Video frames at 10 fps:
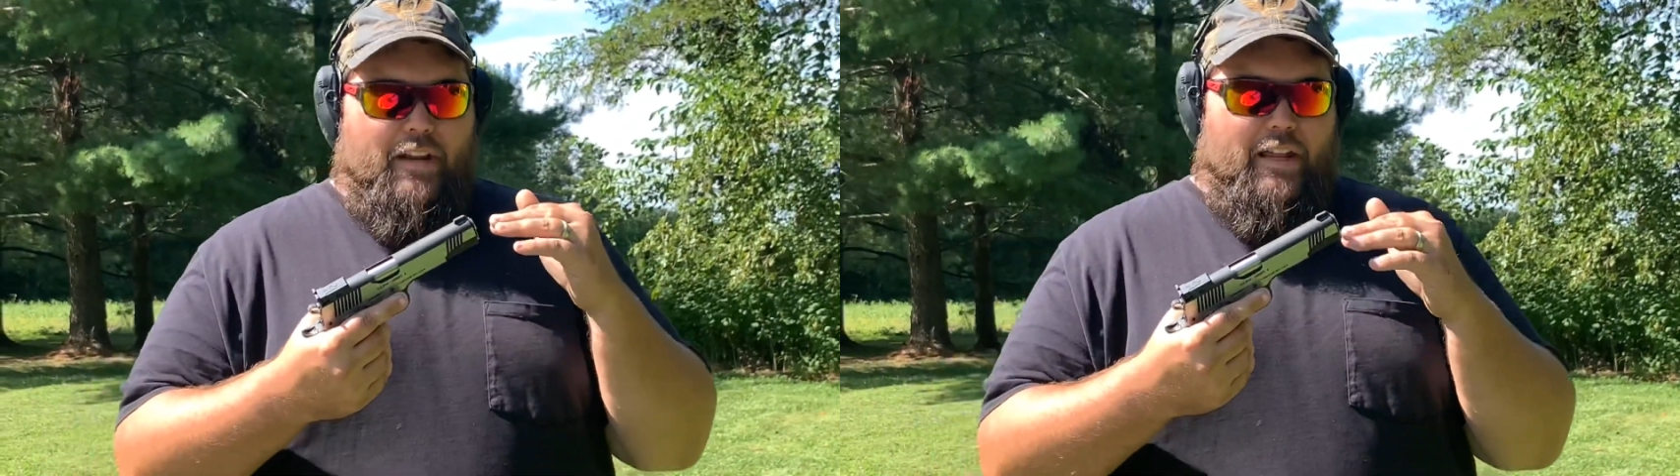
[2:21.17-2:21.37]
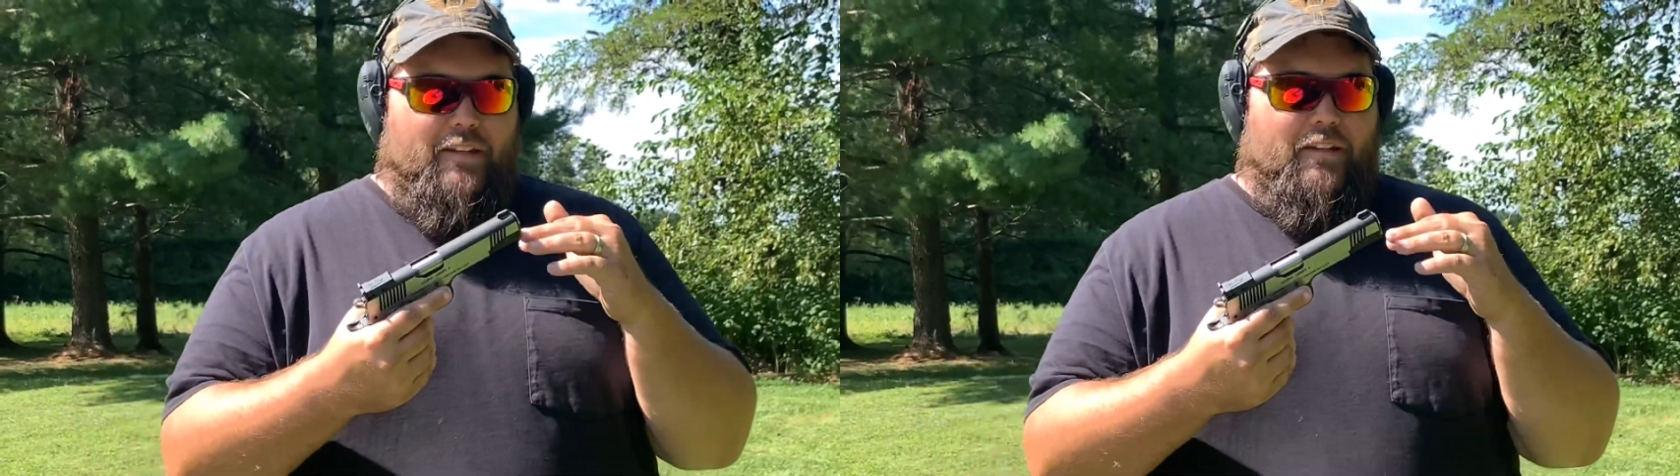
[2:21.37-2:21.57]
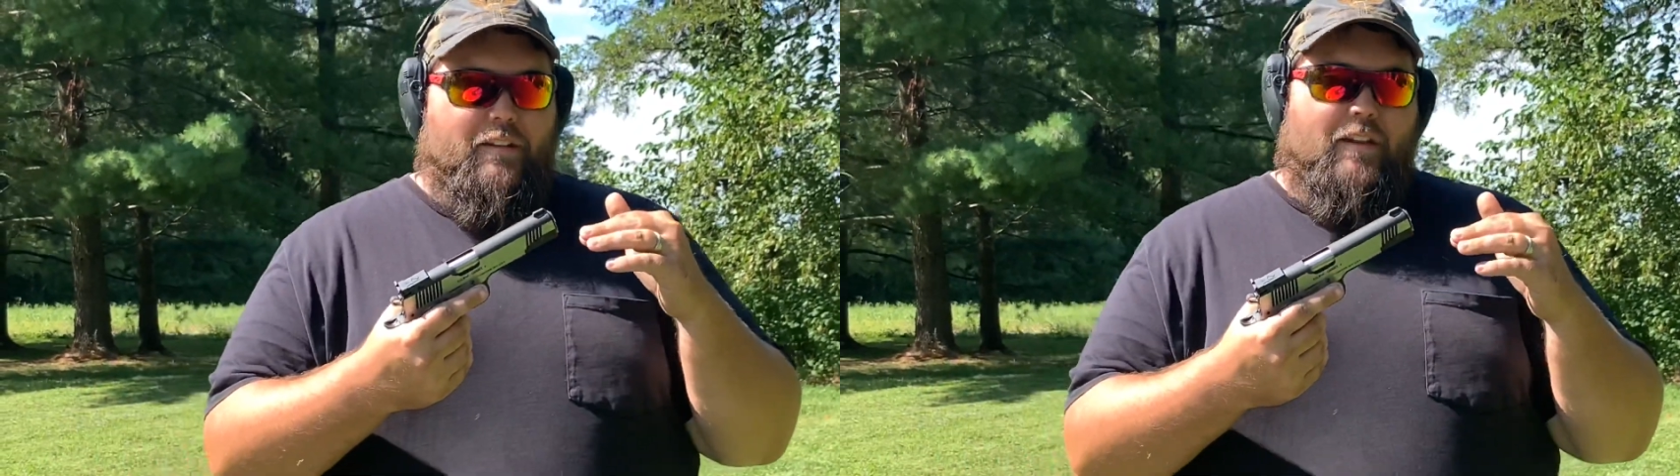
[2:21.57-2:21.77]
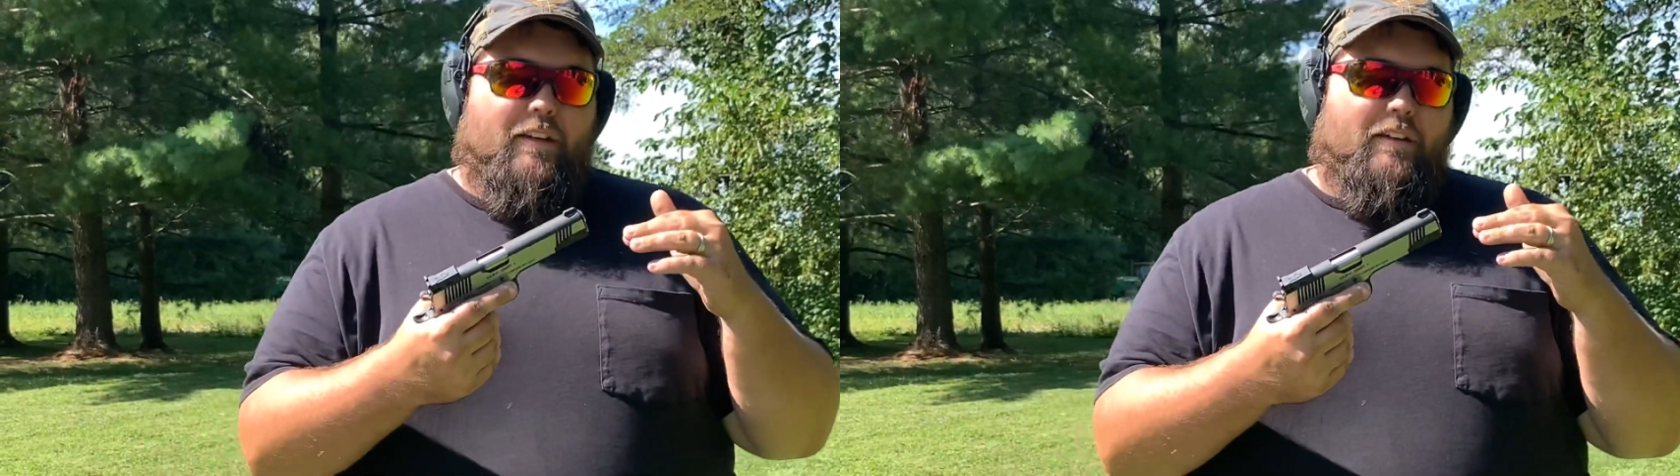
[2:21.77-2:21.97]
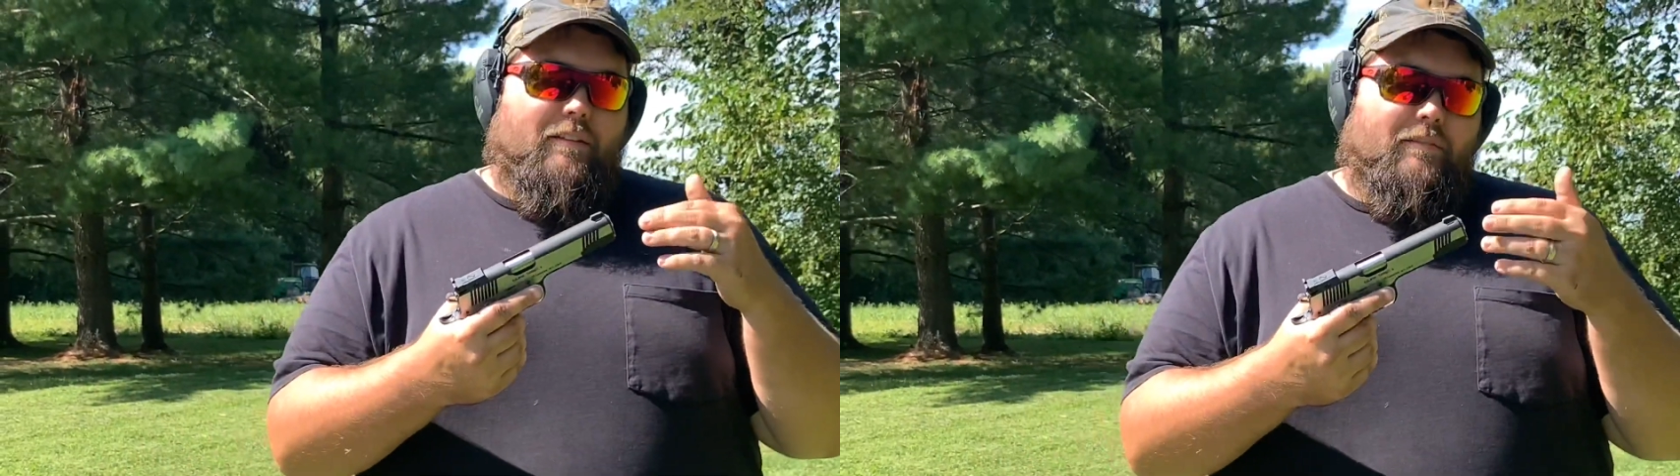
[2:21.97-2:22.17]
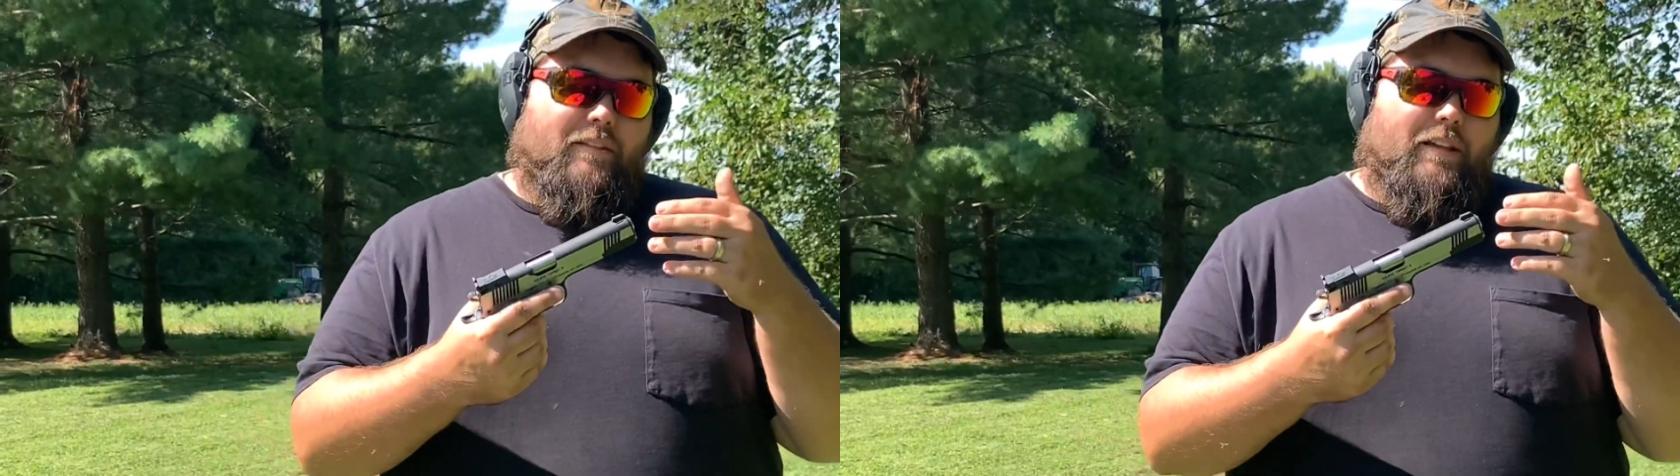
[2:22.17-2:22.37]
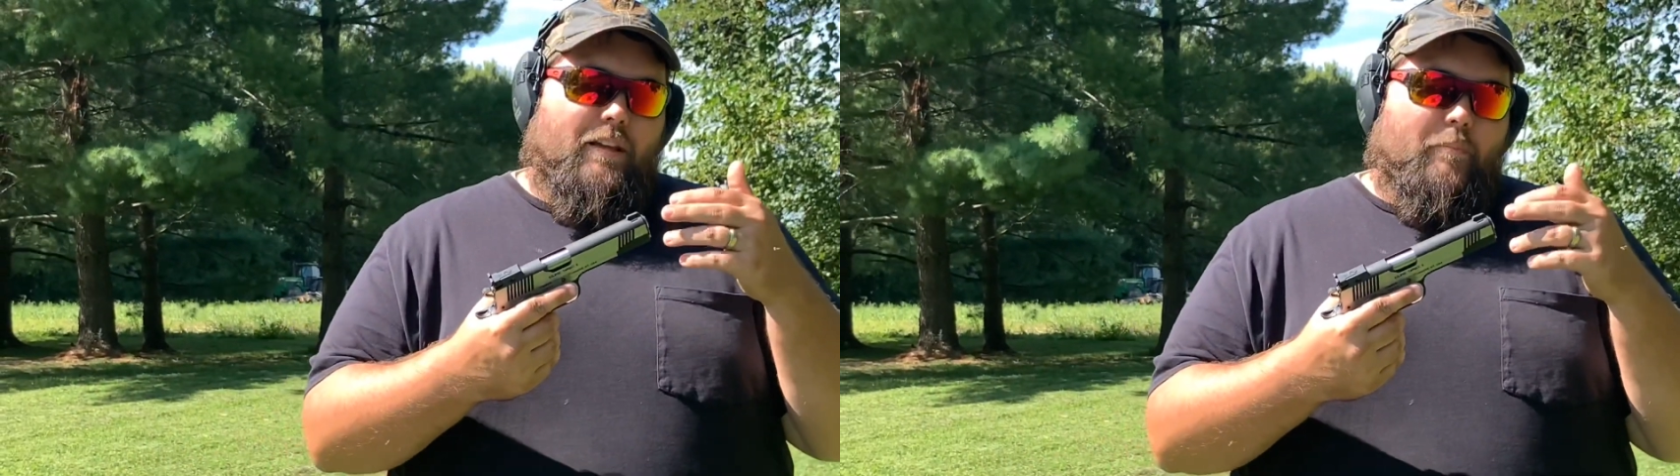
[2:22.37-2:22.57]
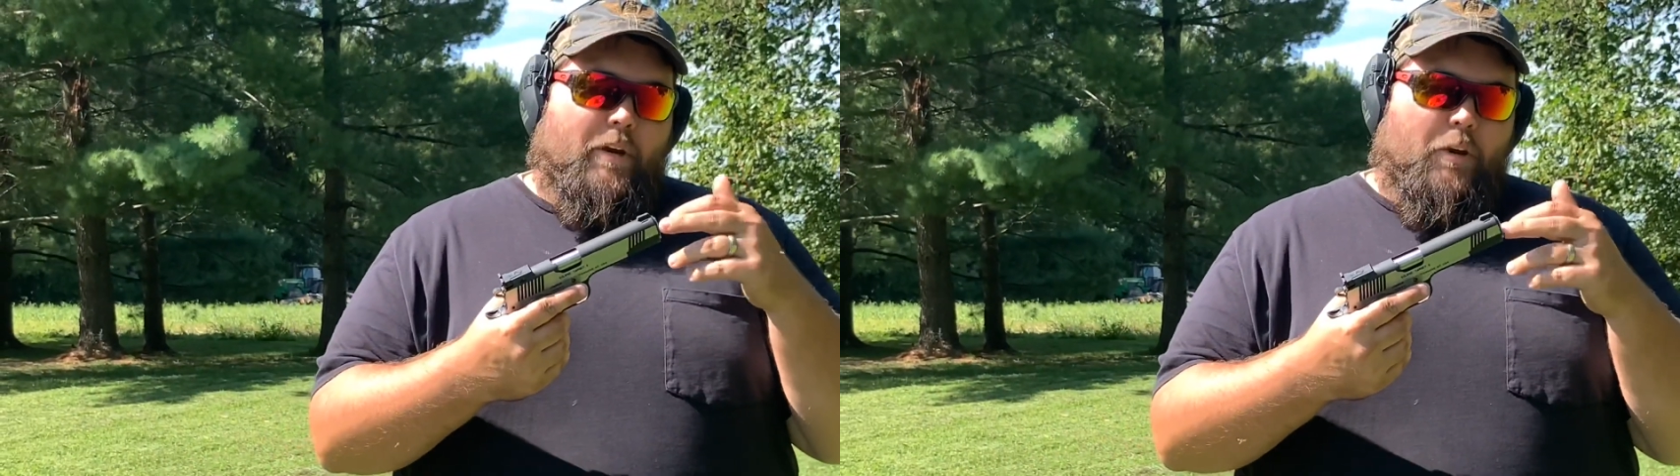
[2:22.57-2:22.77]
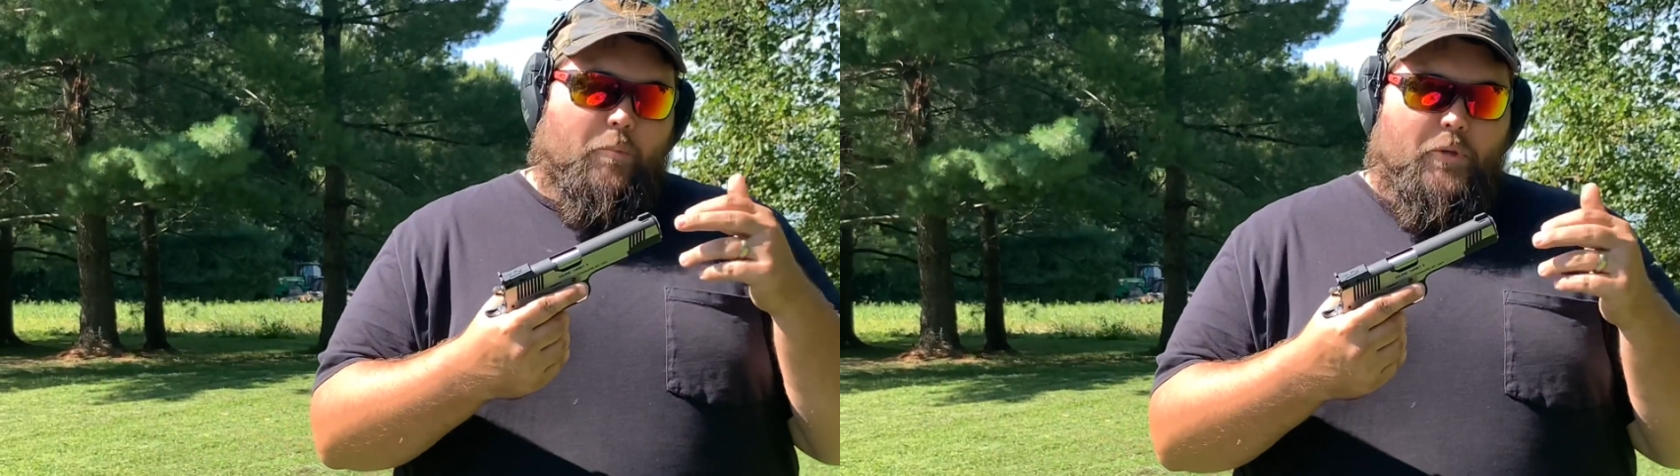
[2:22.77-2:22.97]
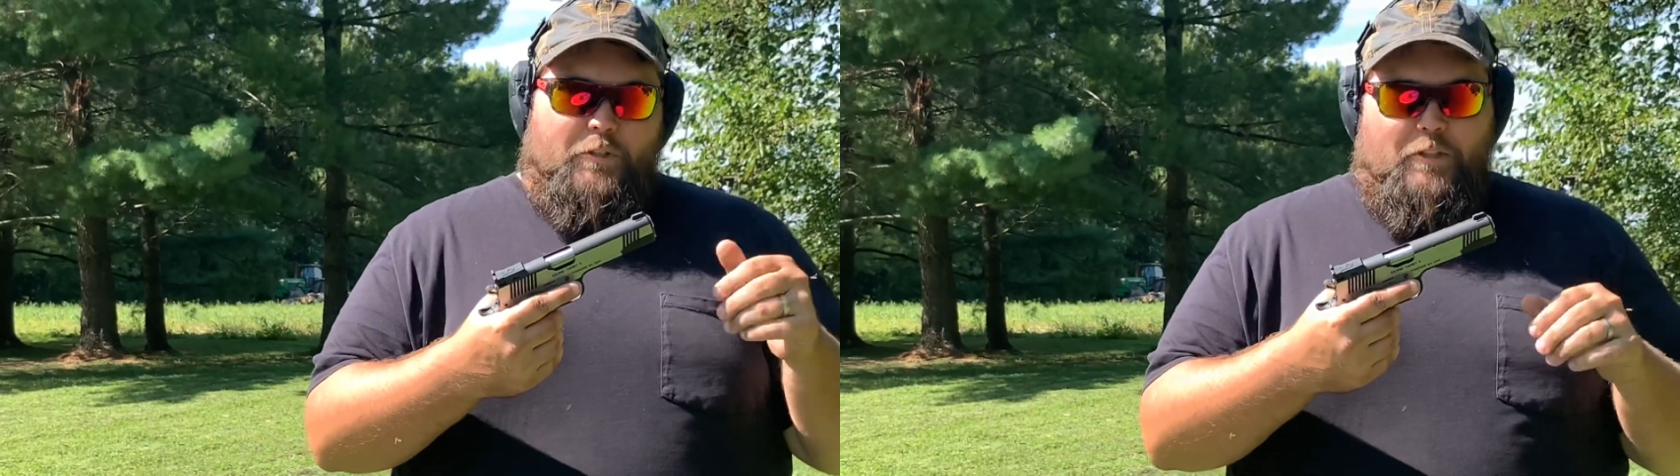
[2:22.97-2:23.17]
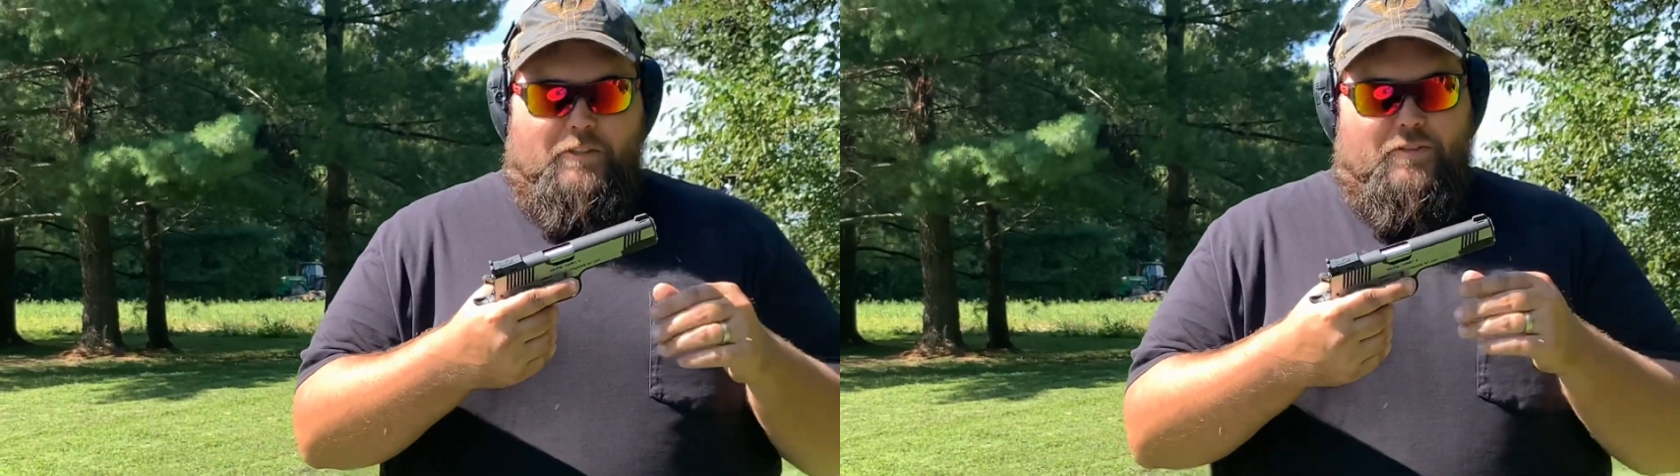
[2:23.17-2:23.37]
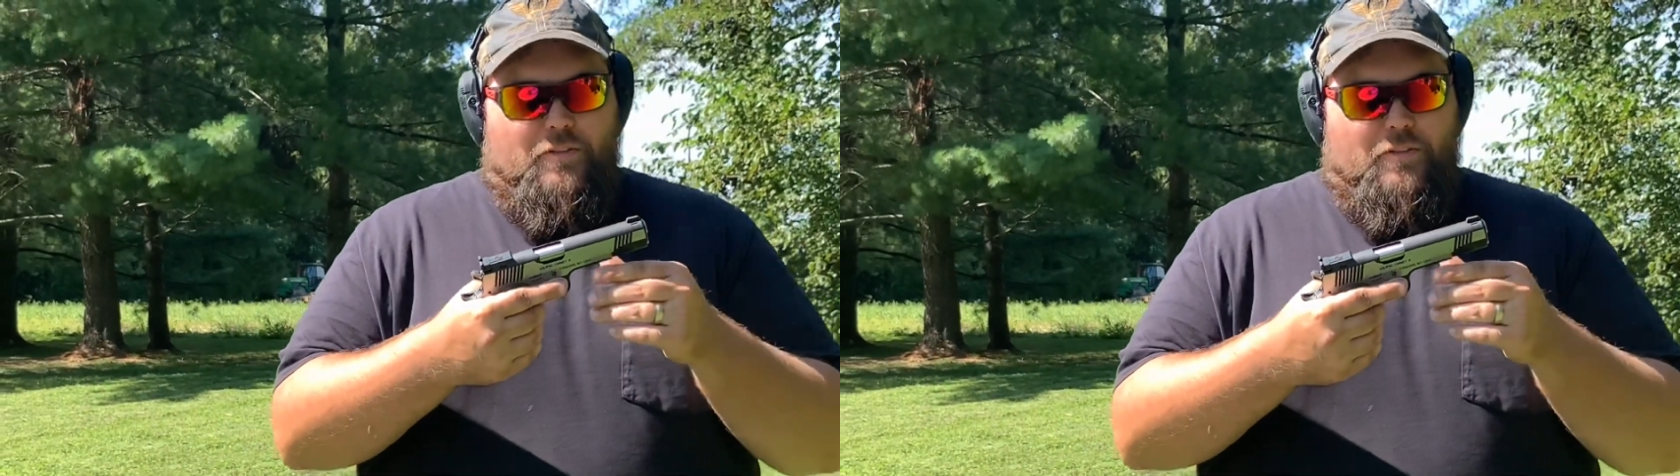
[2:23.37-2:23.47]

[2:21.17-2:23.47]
it had the barrel bushing,